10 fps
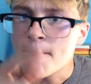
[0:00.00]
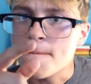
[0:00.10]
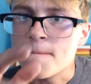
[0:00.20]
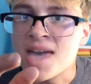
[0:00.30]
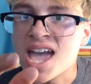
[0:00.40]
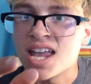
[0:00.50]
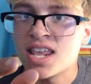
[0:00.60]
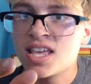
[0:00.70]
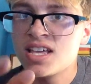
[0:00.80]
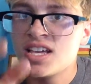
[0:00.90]
man,
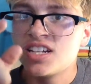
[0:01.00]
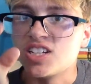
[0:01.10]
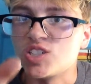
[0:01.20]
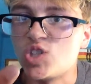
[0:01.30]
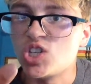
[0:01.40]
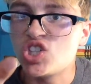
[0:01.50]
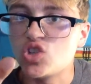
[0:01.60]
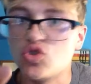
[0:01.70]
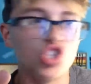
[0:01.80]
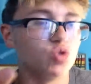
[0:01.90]
does this
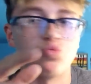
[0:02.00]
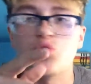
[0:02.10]
dude just